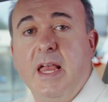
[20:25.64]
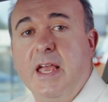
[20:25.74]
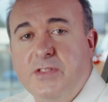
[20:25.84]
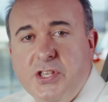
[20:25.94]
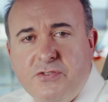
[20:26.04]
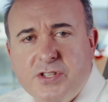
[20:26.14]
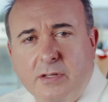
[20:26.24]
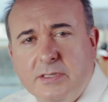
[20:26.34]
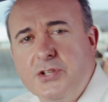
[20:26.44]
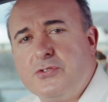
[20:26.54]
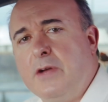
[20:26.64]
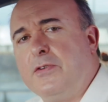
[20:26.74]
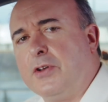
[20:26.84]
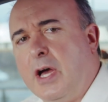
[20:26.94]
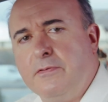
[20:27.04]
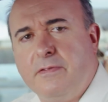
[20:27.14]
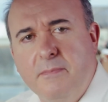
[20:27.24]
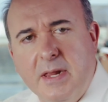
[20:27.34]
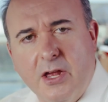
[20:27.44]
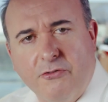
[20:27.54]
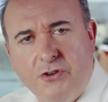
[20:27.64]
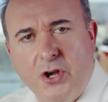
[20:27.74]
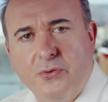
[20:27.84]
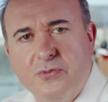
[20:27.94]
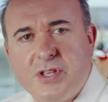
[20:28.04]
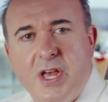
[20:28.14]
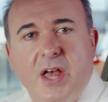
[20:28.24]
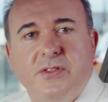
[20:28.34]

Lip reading: If this results in driving on unfamiliar roads,